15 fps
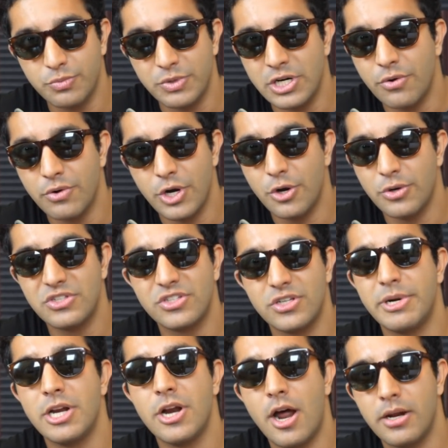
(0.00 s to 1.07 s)
we don't know, it's some
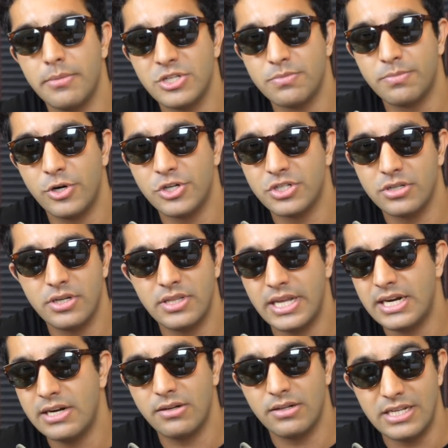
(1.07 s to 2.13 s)
anonymous person and they
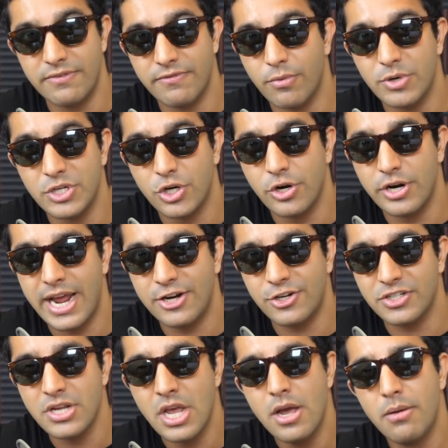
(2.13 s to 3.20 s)
didn't leave a return
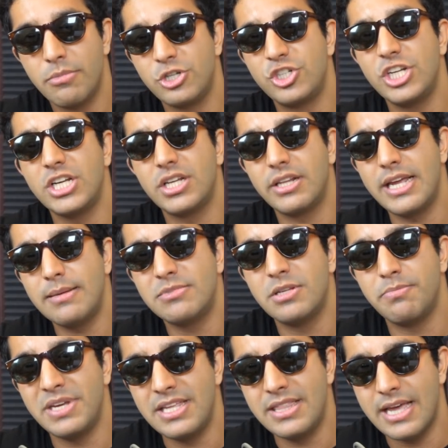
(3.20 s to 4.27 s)
address, but she claimed to
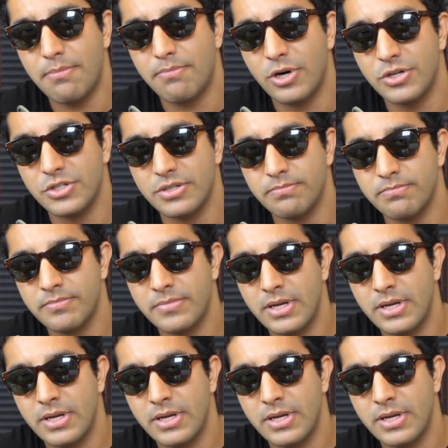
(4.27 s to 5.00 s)
be that person.